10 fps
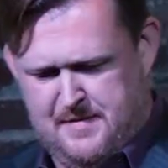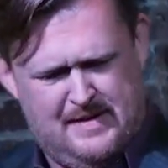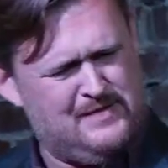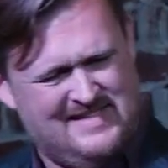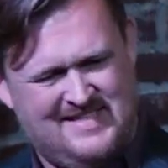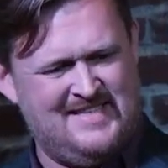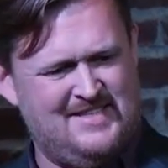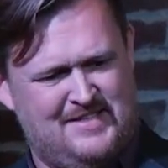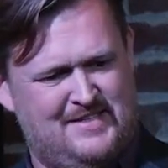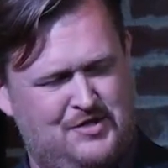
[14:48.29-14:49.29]
I'm like,
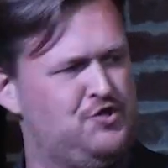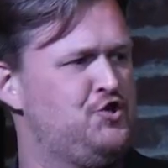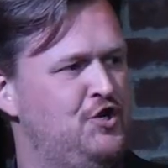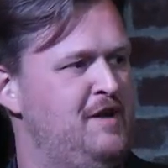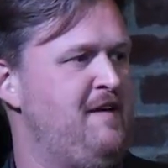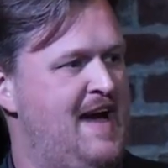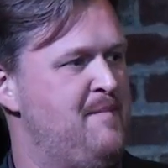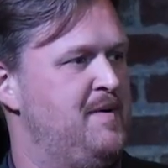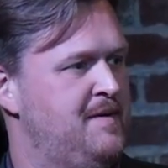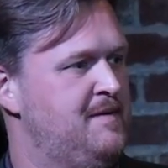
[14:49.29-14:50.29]
this shouldn't have
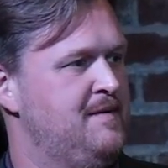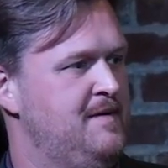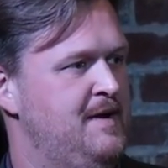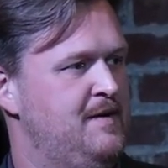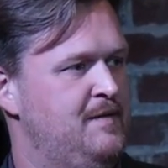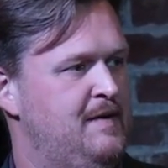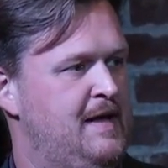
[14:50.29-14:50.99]
happened, right?